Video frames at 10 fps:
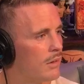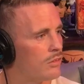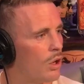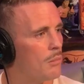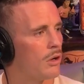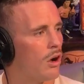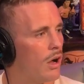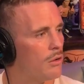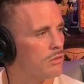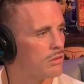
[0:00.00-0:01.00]
So I'm a
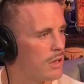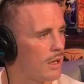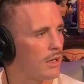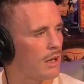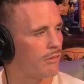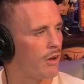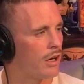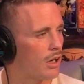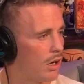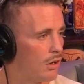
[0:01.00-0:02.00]
guy who's sick, and now fighting
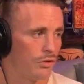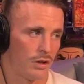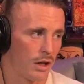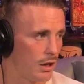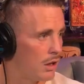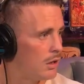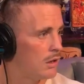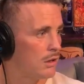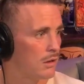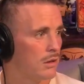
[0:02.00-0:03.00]
a guy who fucking
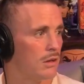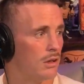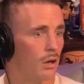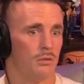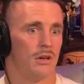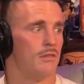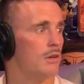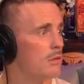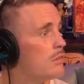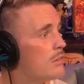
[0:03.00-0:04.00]
knows that if he
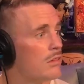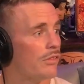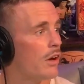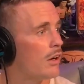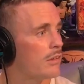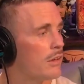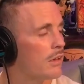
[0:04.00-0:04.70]
loses, he's fucked.